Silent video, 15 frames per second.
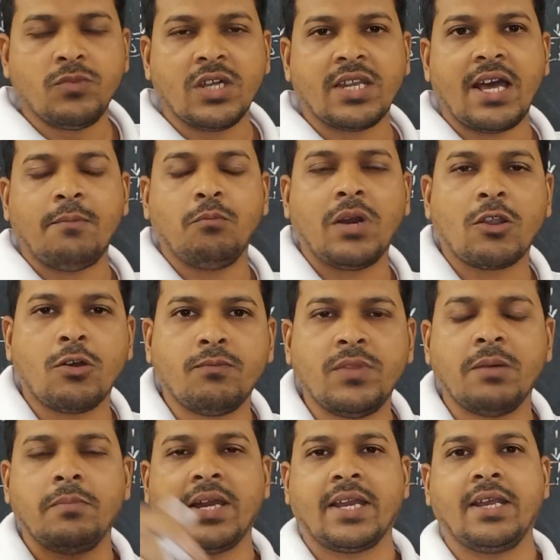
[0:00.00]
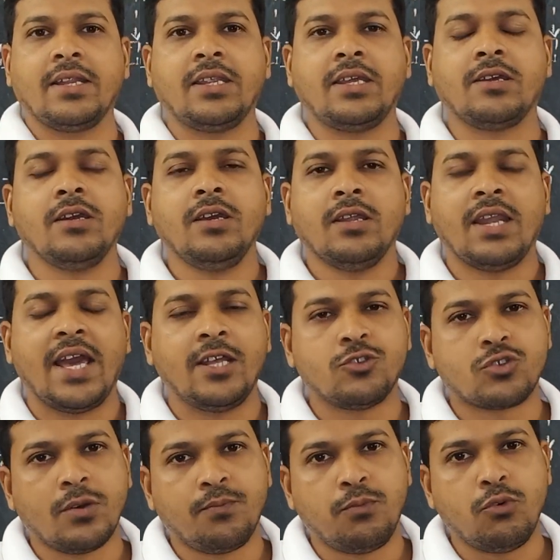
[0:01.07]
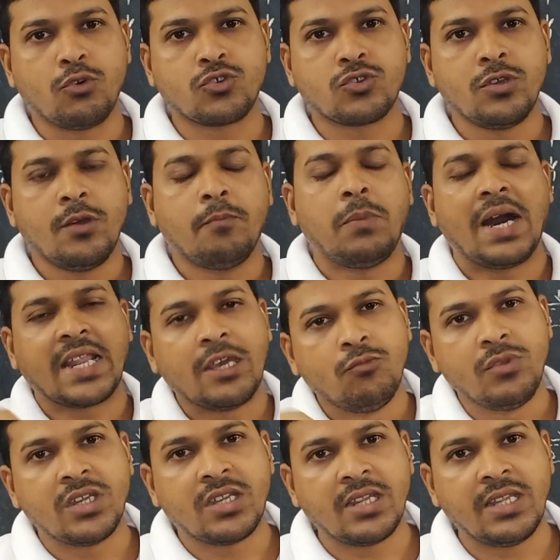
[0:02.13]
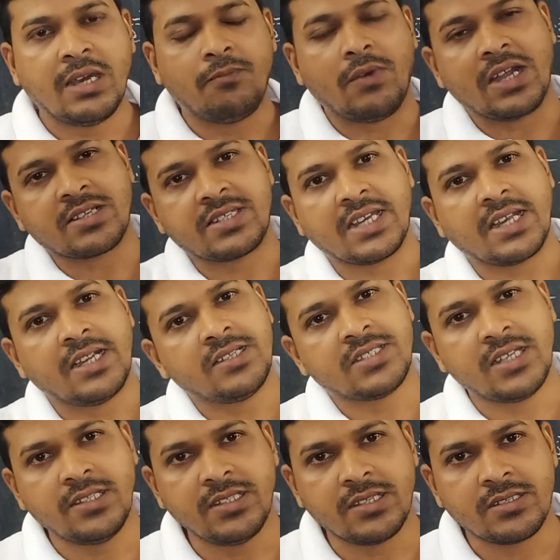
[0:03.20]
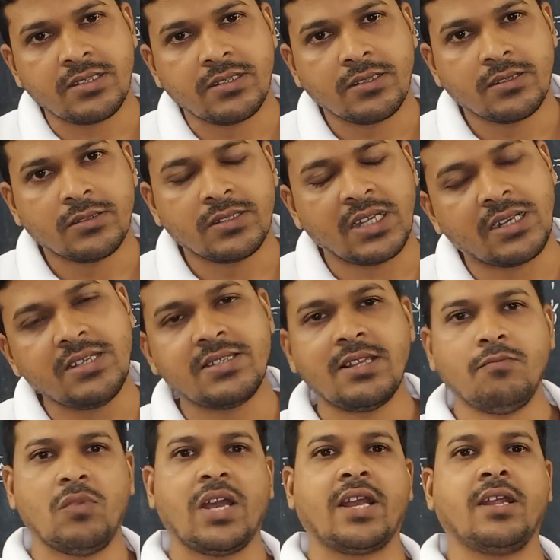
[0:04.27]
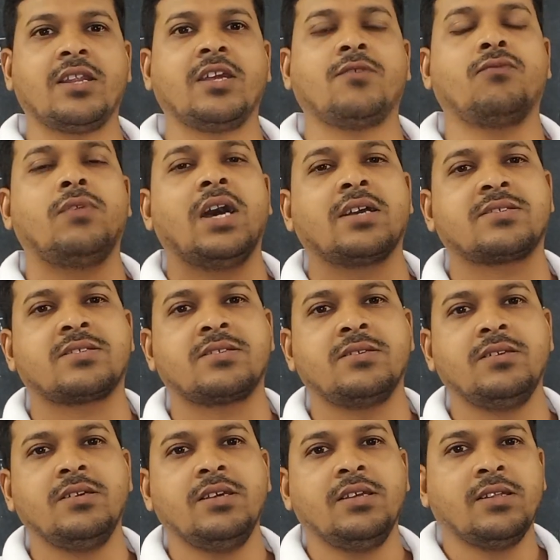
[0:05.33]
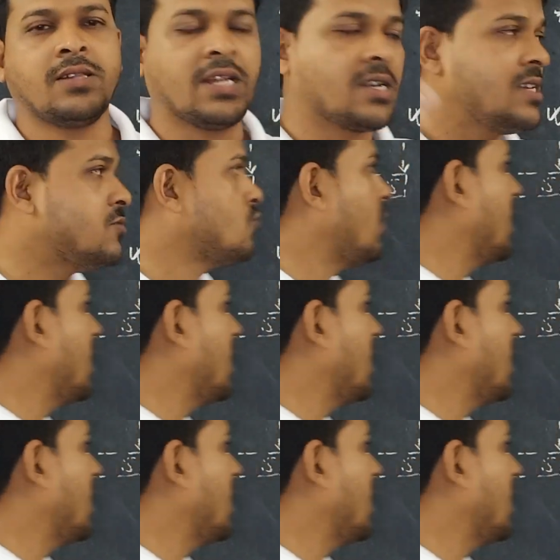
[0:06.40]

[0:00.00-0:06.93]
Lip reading: of the number of the magnetic lines of force per unit area per second changes. That is the magnetic flux. That is